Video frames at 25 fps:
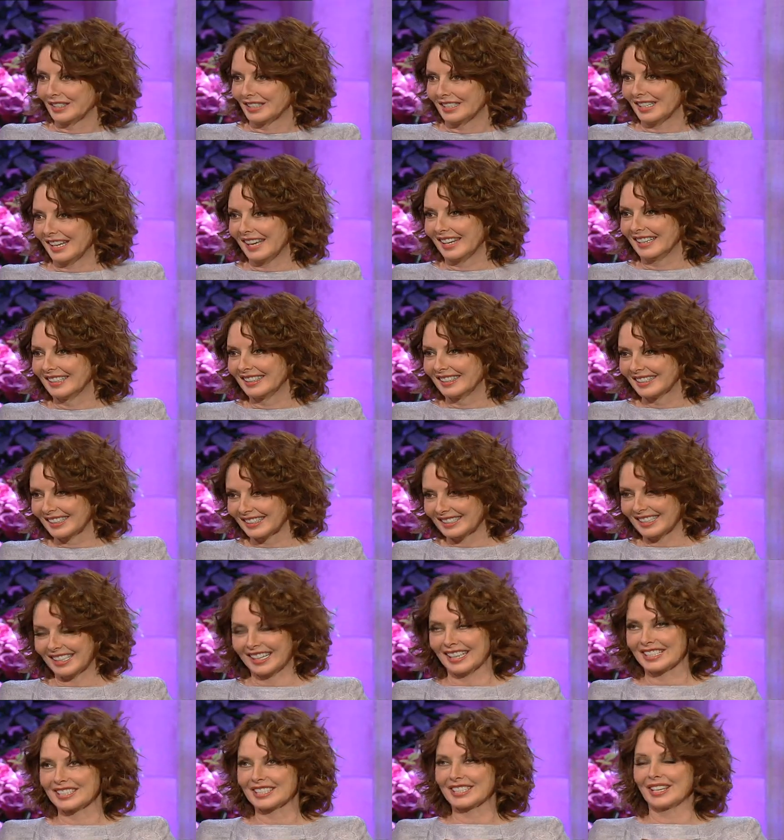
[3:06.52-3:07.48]
of the day because
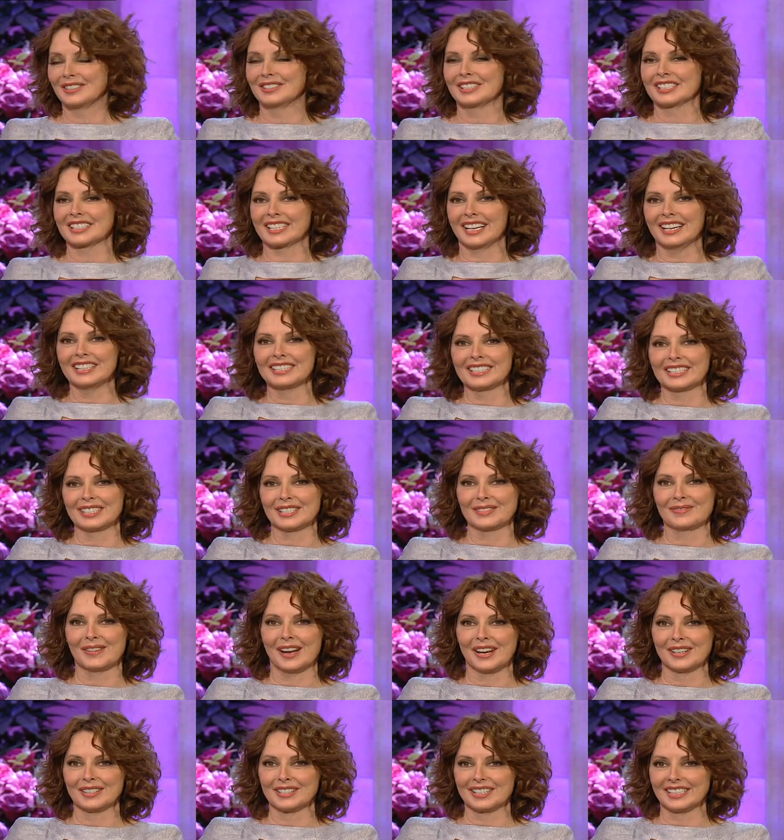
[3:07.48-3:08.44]
I get so excited
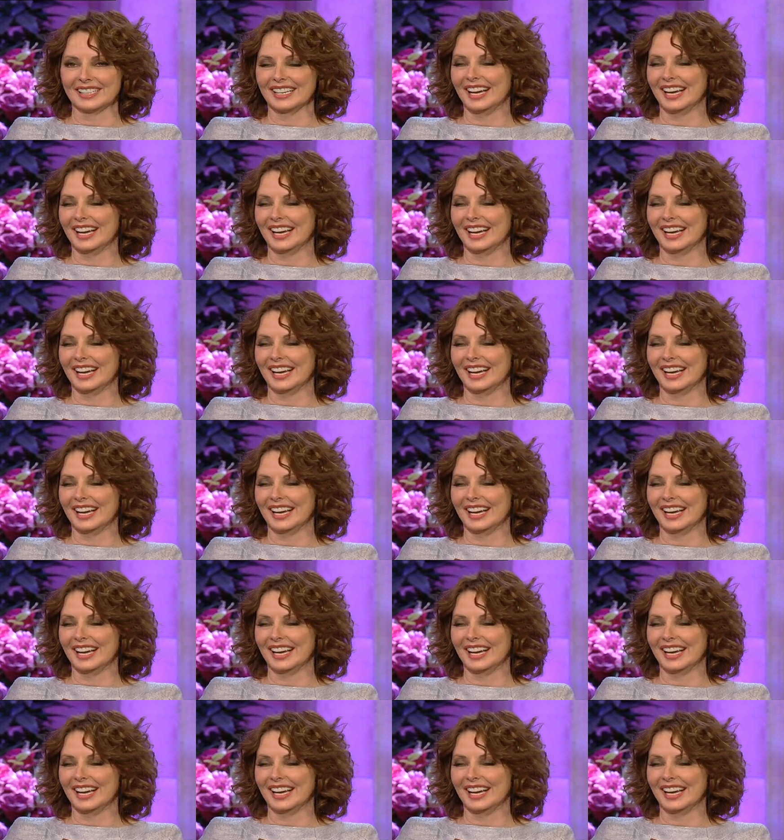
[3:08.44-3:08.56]
about it.